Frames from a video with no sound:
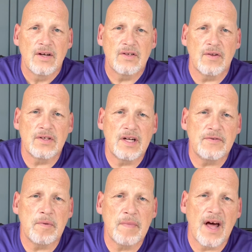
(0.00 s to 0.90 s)
So there's
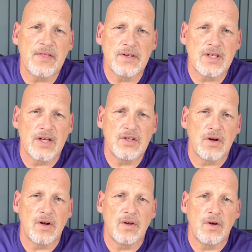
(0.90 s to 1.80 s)
different methods that you
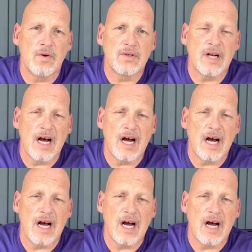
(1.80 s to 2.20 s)
can use,